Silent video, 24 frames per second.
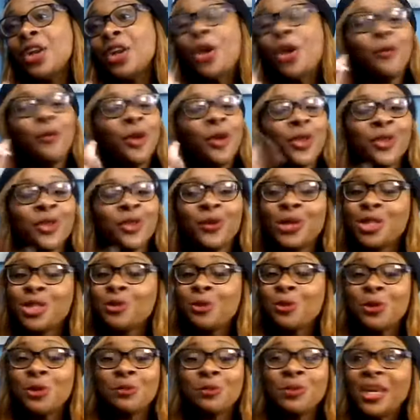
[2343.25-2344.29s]
whether it's with
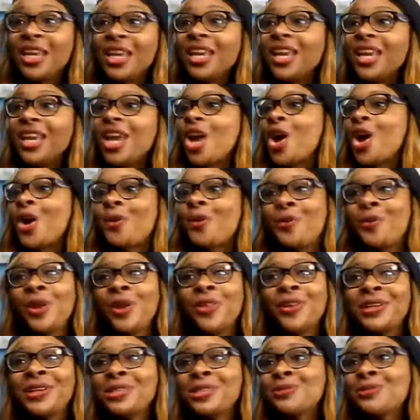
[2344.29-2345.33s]
me or whether
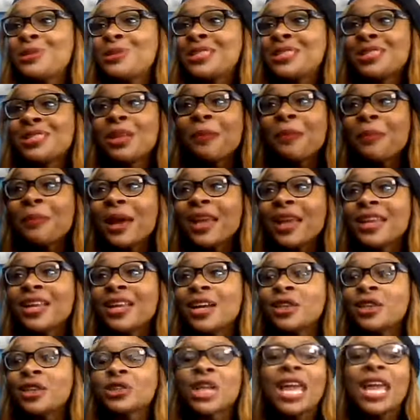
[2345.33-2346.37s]
it's with somebody
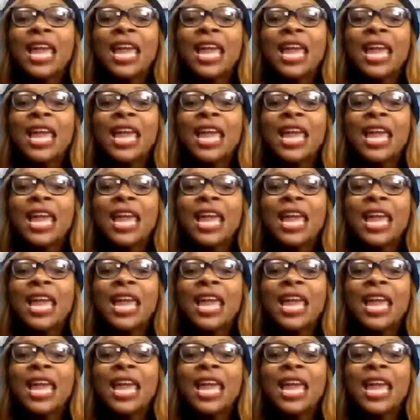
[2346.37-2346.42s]
else.